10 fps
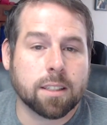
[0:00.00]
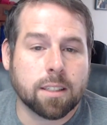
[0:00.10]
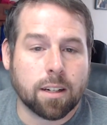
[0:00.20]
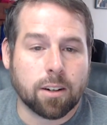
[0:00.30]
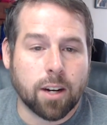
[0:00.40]

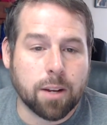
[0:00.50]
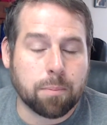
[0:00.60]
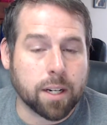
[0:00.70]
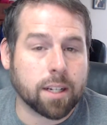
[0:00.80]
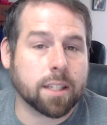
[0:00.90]
All right.
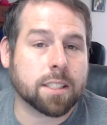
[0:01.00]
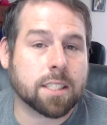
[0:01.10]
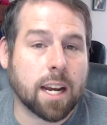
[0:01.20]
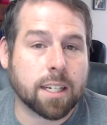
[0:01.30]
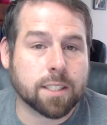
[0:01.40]
But it is
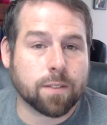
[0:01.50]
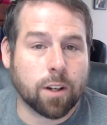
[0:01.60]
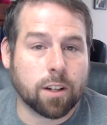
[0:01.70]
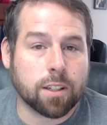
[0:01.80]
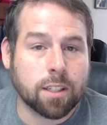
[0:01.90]
China's
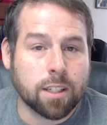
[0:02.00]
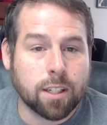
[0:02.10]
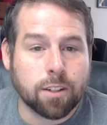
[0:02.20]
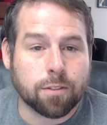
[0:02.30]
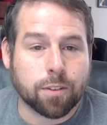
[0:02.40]
fault
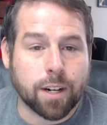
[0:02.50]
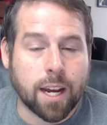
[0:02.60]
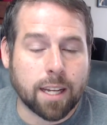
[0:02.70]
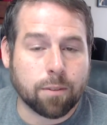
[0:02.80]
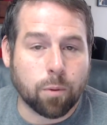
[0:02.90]
for
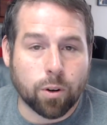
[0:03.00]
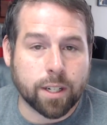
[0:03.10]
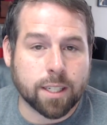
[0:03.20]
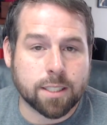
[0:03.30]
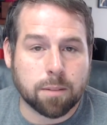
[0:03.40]
not
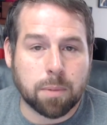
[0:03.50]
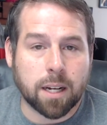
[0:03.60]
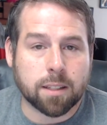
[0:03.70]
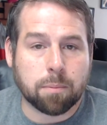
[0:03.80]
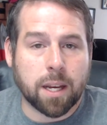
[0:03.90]
warning us
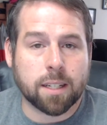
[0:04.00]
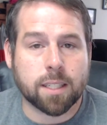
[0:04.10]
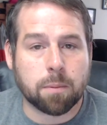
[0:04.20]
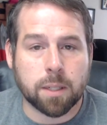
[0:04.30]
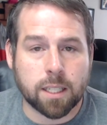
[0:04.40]
about the
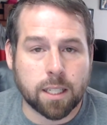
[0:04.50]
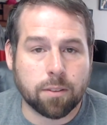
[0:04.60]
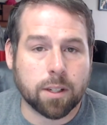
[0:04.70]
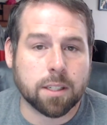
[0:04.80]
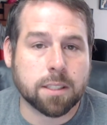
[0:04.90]
pandemic and
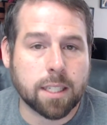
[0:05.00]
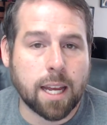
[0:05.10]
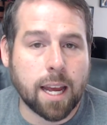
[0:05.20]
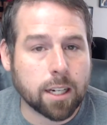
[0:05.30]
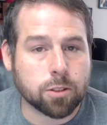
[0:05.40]
giving us an
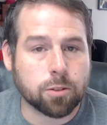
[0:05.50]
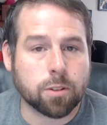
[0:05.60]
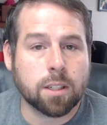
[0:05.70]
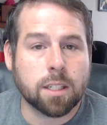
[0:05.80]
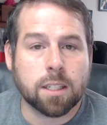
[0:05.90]

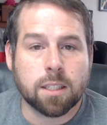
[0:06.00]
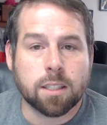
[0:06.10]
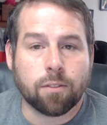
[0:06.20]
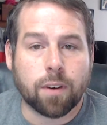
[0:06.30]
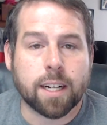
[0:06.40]
actual
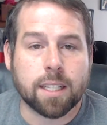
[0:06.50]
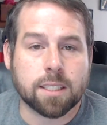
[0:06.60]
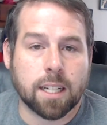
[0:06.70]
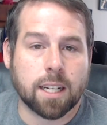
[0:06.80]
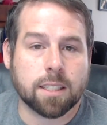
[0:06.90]
fighting
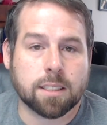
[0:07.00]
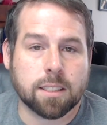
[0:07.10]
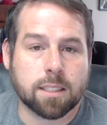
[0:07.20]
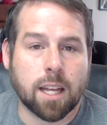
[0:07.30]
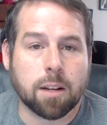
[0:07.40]
chance to
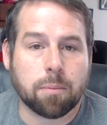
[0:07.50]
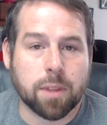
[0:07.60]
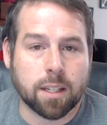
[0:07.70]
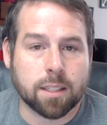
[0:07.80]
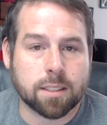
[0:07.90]
set up
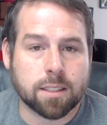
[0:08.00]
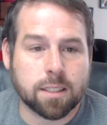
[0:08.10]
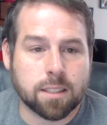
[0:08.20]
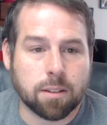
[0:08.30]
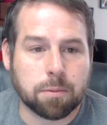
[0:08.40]
things
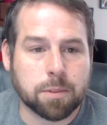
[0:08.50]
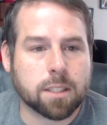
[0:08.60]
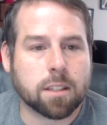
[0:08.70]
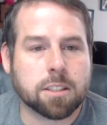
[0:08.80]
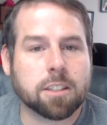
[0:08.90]
to
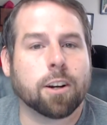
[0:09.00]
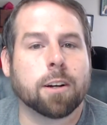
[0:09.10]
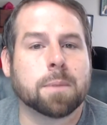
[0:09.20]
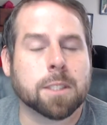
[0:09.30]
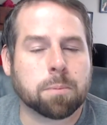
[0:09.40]

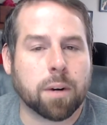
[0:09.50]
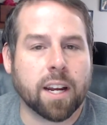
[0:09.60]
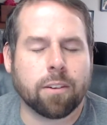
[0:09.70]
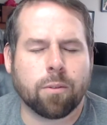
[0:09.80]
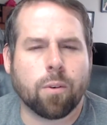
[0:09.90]
curb the
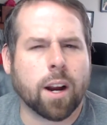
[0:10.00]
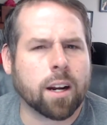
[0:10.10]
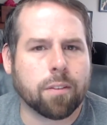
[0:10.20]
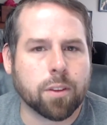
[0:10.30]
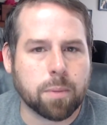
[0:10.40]
spread right
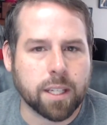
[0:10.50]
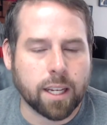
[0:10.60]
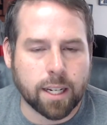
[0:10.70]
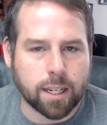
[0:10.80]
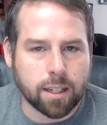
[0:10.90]
off the beginning.